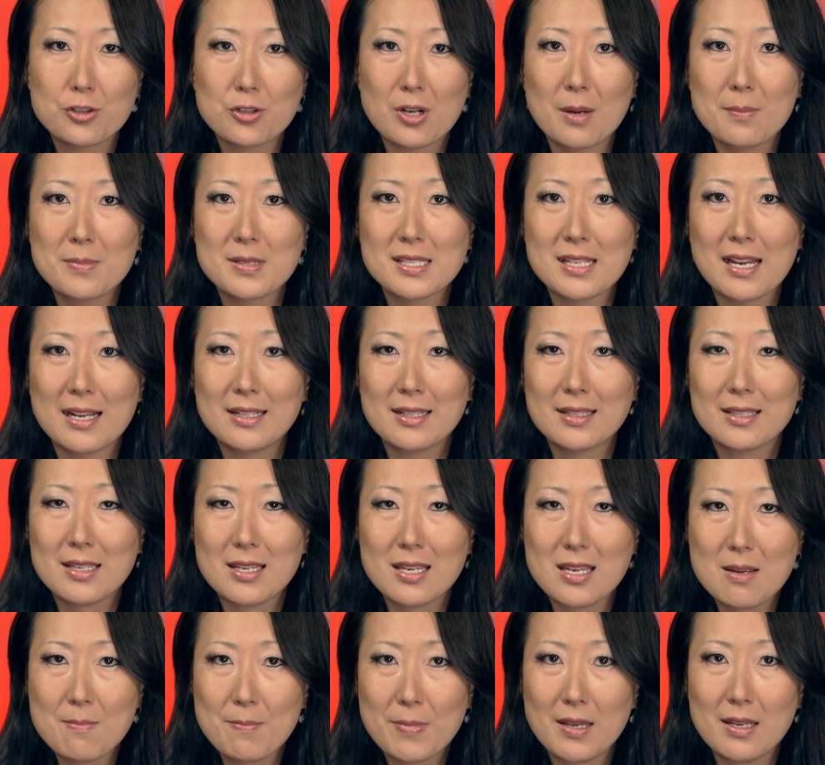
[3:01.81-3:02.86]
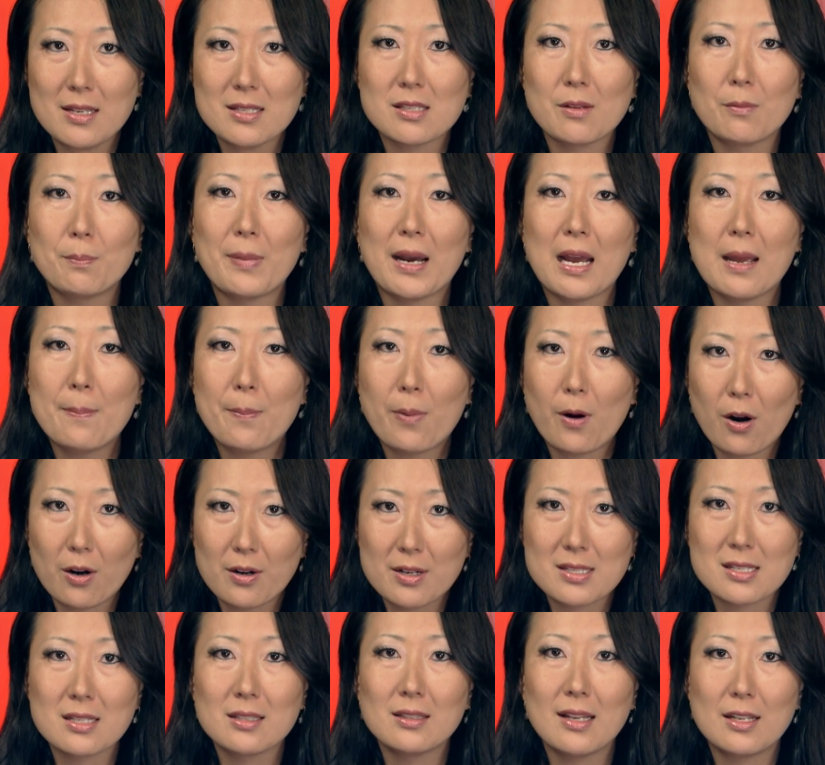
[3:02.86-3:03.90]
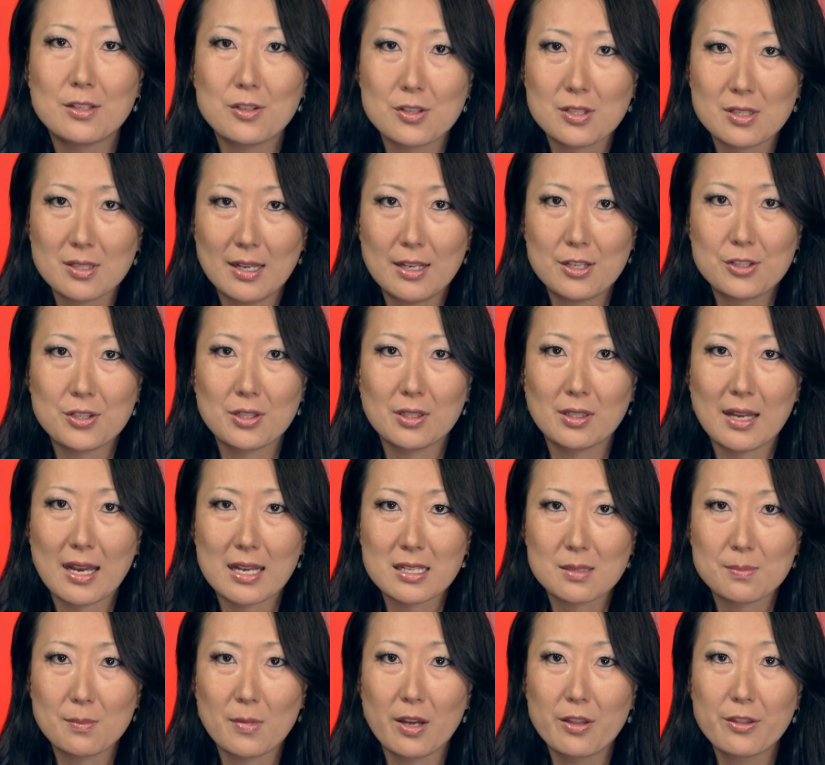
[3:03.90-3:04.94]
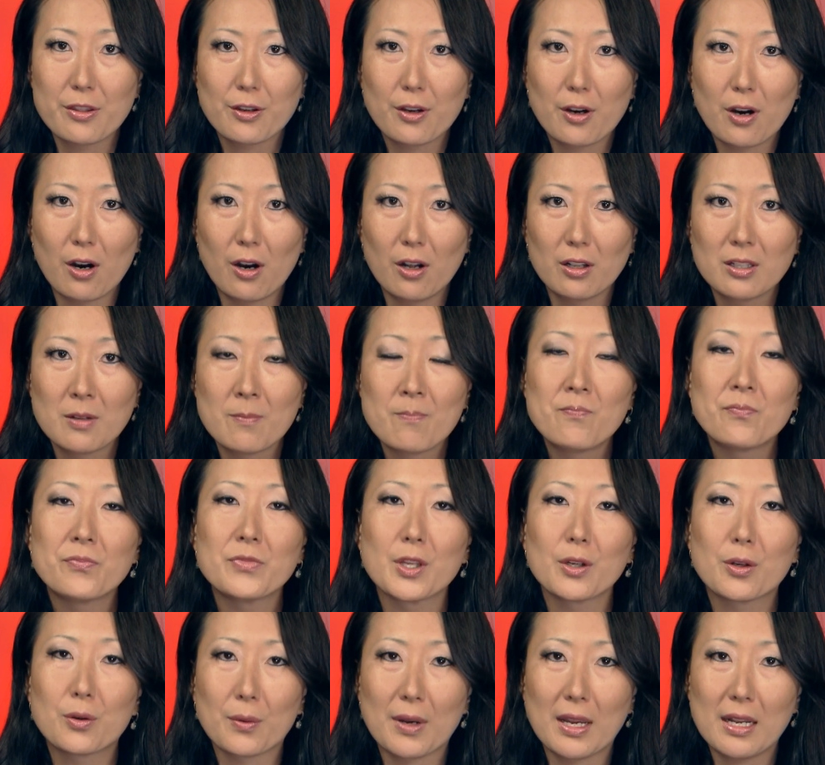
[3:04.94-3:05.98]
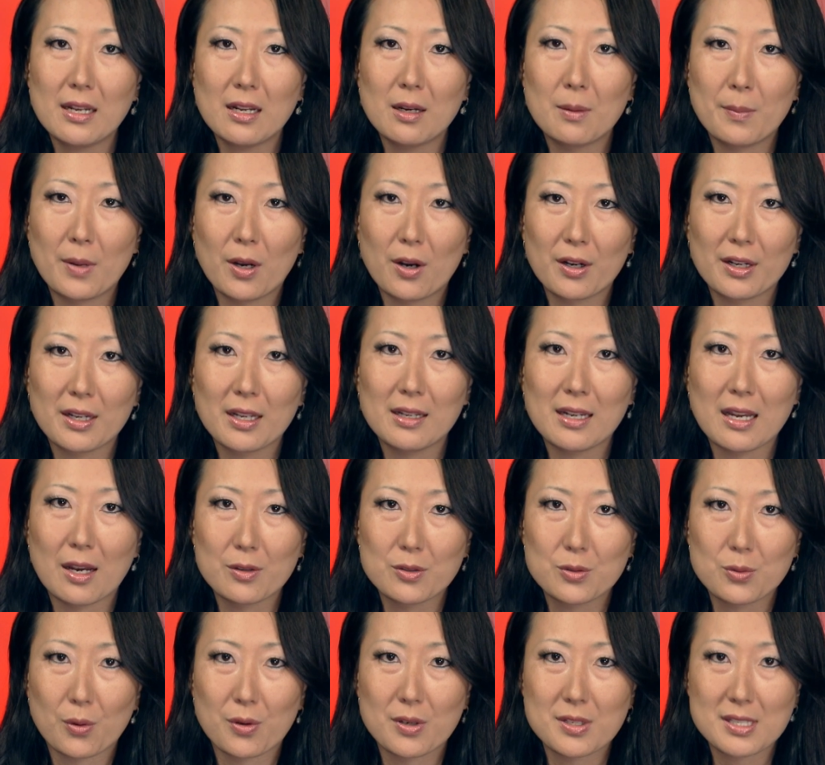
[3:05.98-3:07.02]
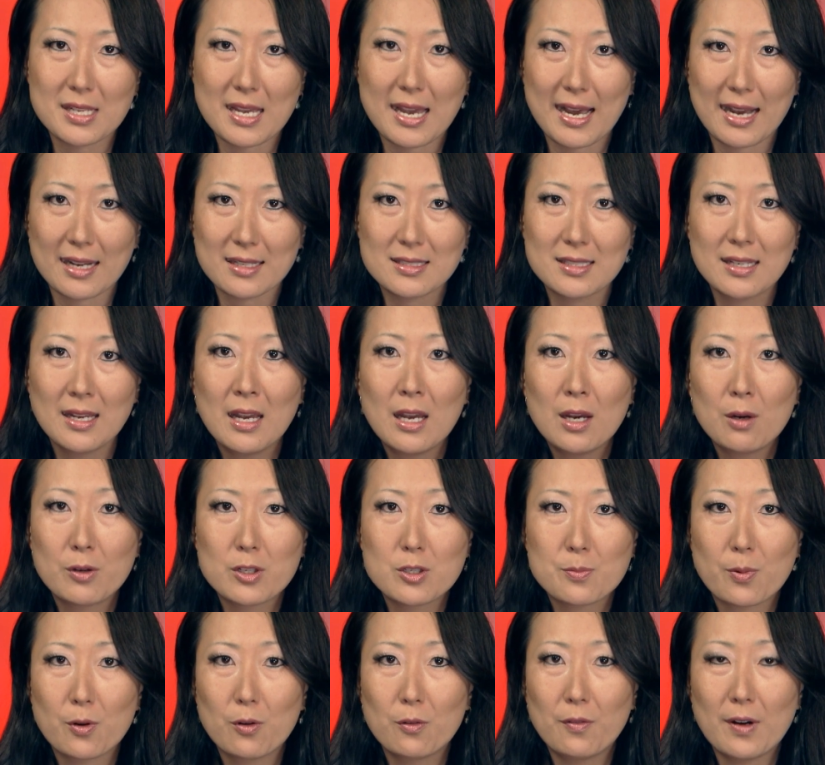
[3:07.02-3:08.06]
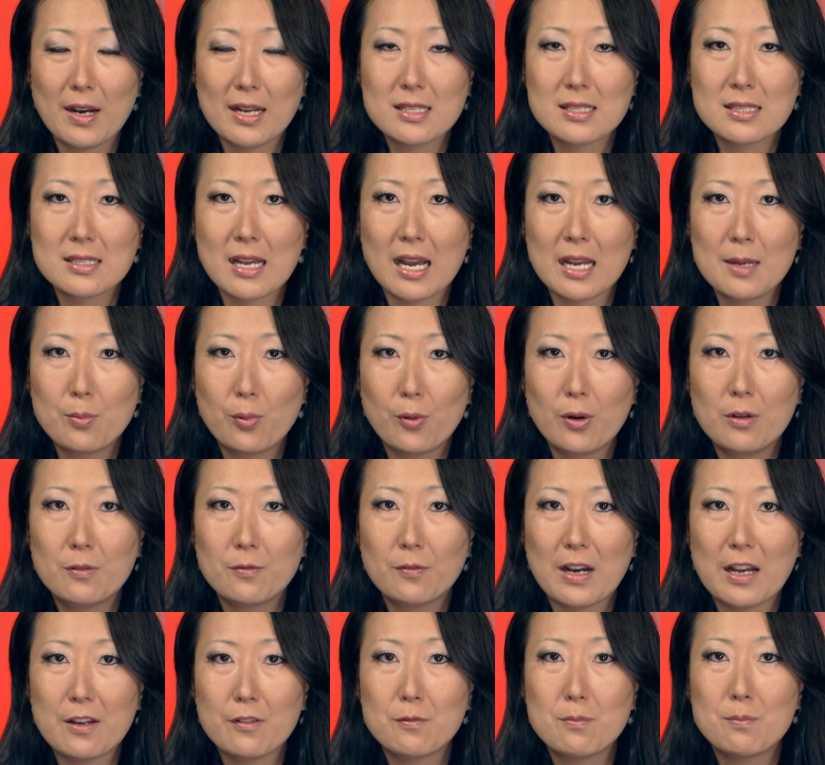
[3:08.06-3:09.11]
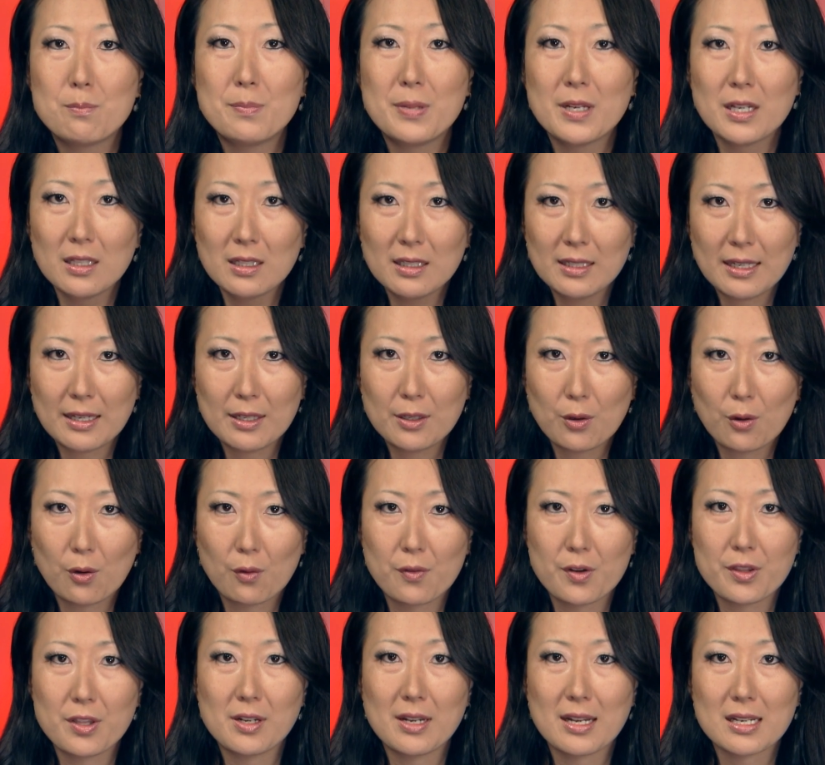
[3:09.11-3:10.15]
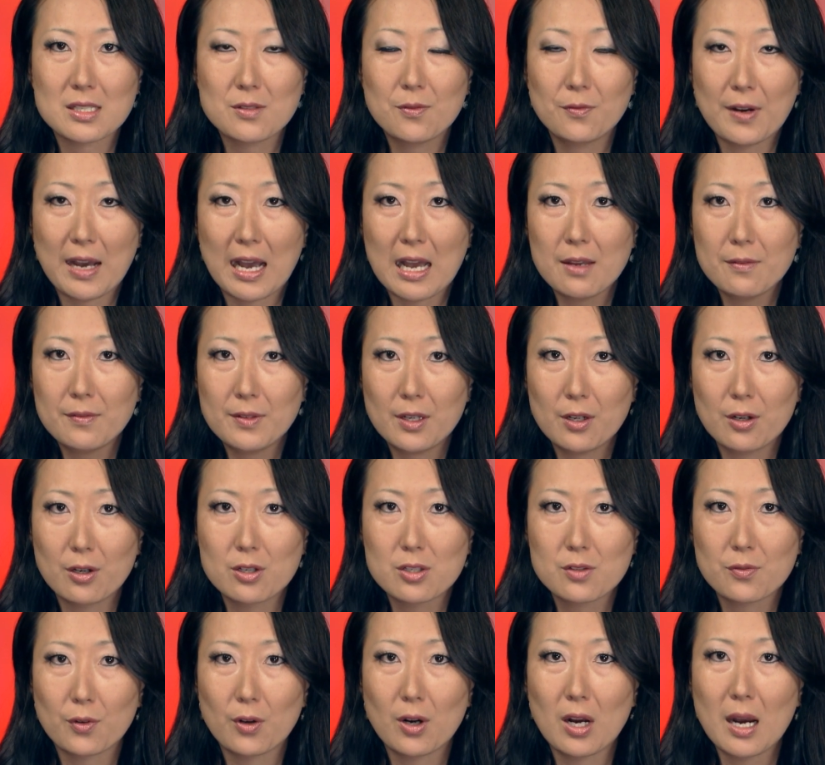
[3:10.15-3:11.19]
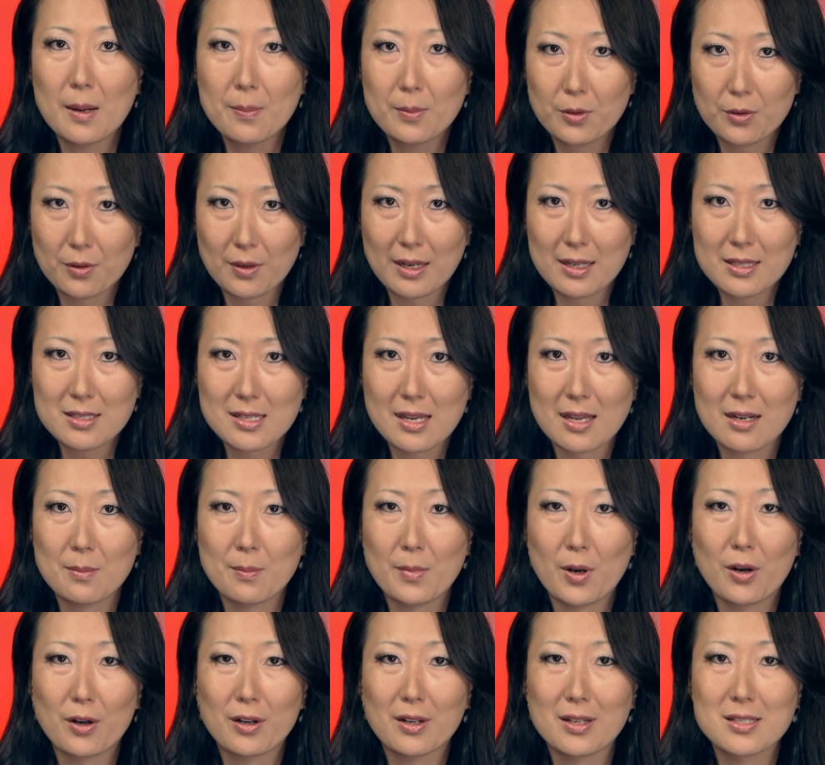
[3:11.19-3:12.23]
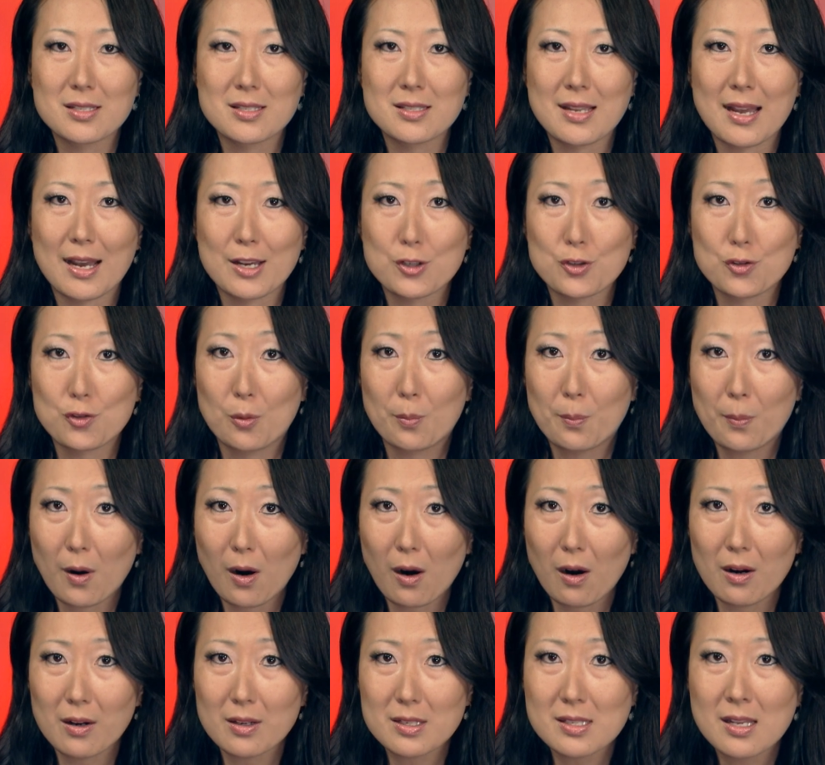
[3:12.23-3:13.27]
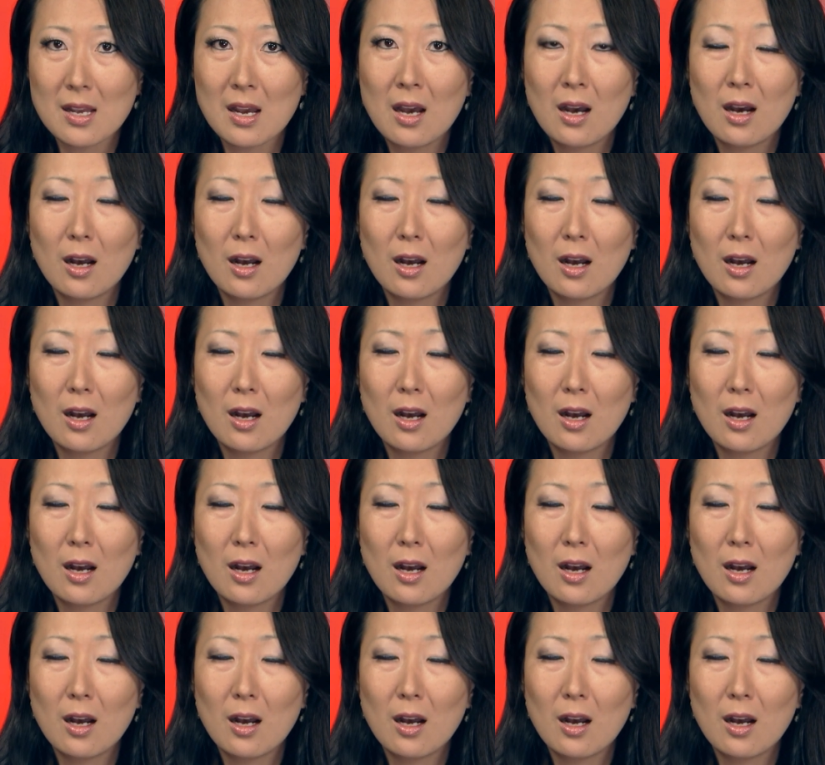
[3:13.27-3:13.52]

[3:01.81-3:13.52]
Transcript: Trump signed a key piece of bipartisan legislation last month called the Great American Outdoors Act, which provides 9.5 billion over the next 5 years for upgrades at America's national parks,